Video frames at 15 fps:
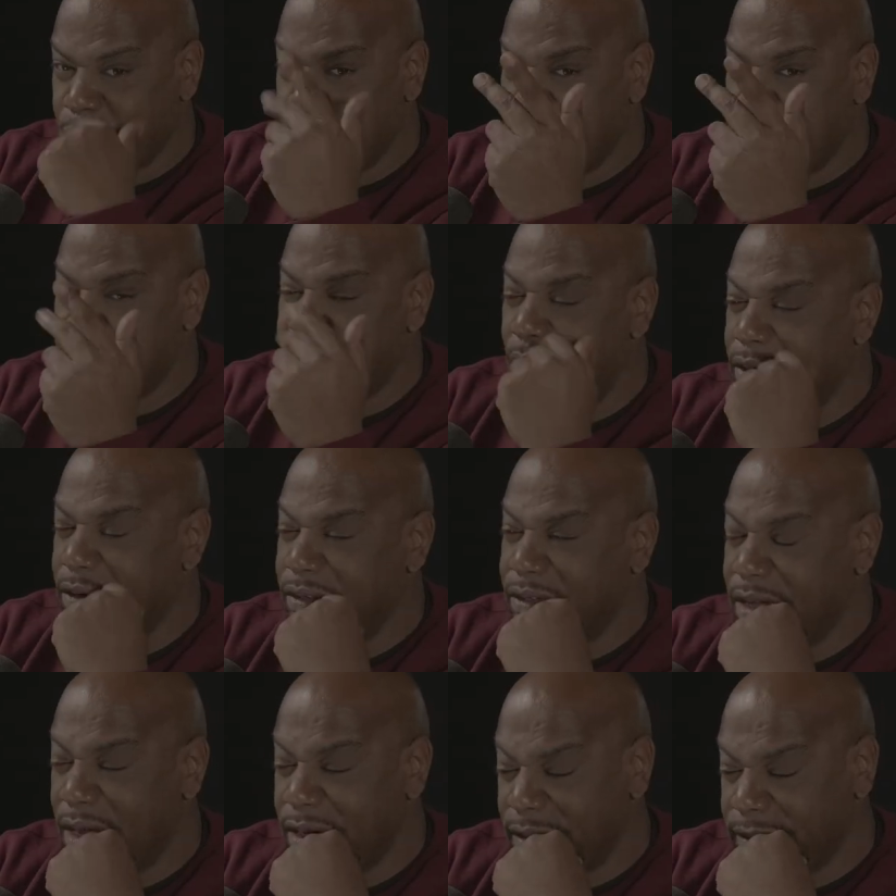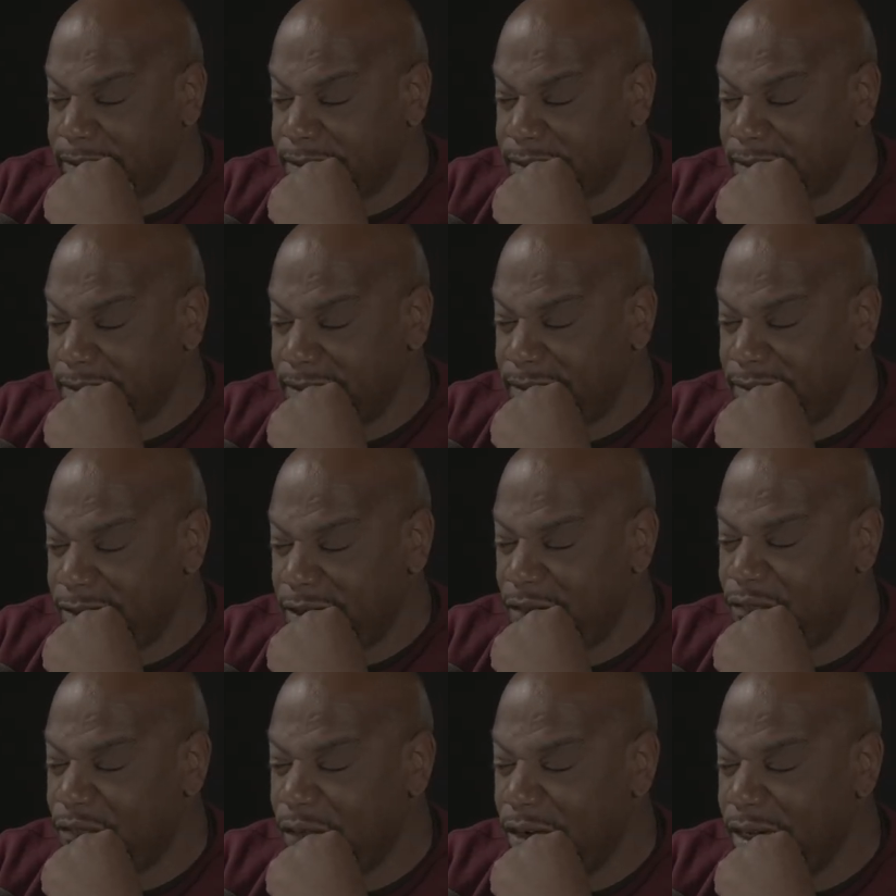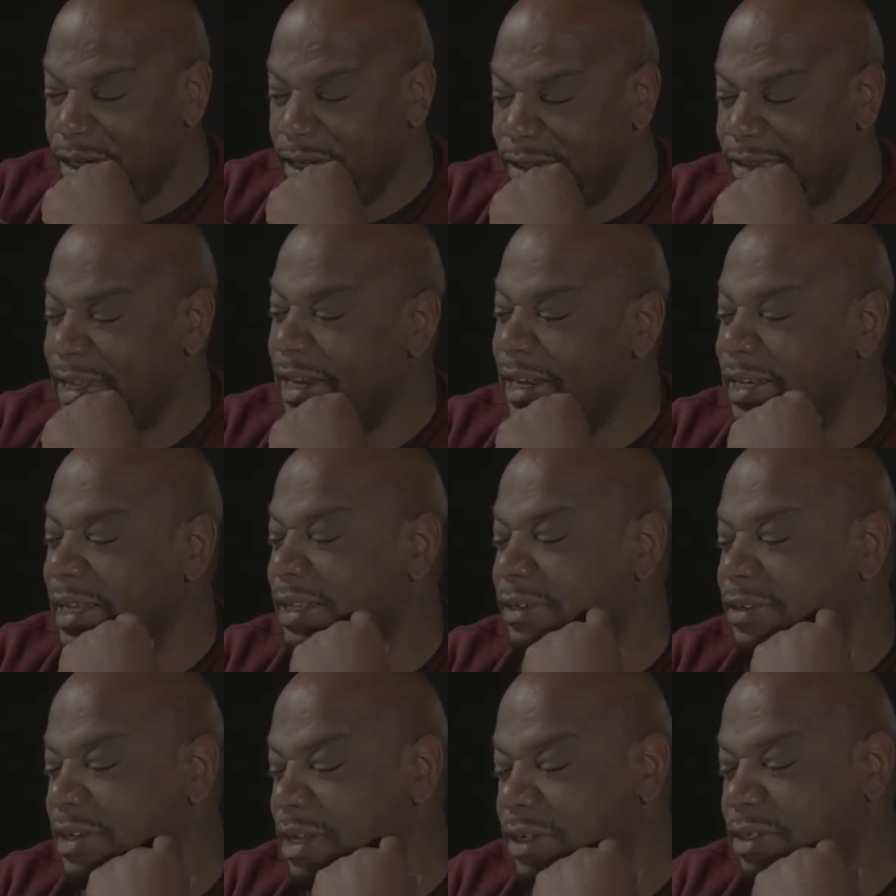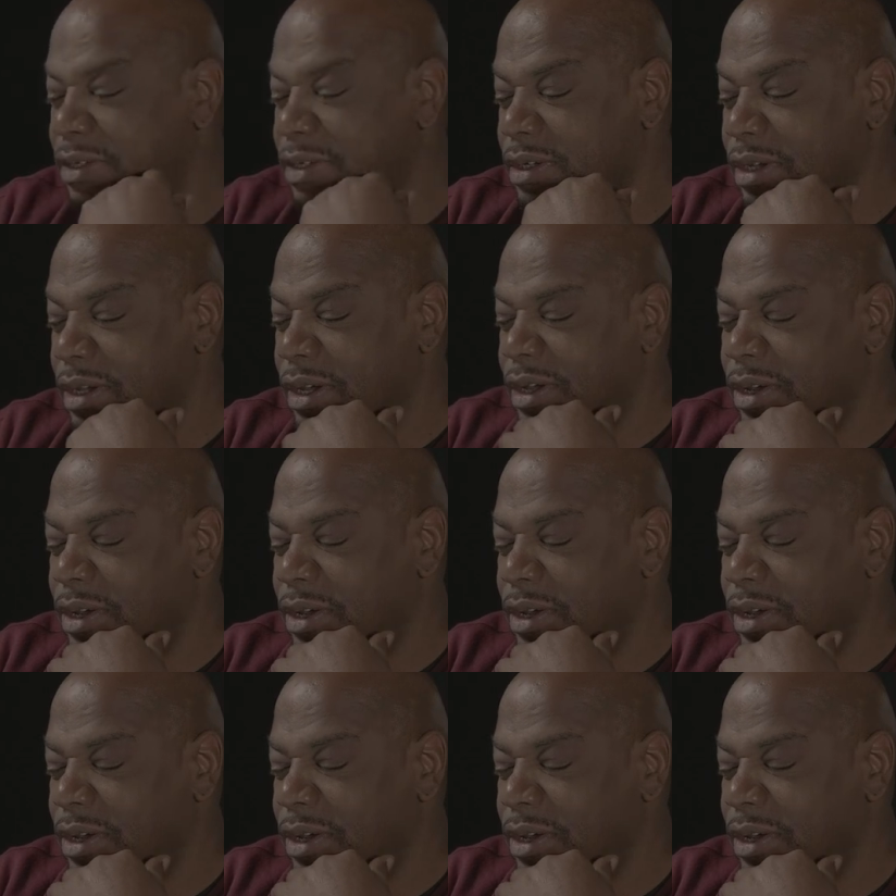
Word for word: one of his partners gunned him free. He said he didn't snitch.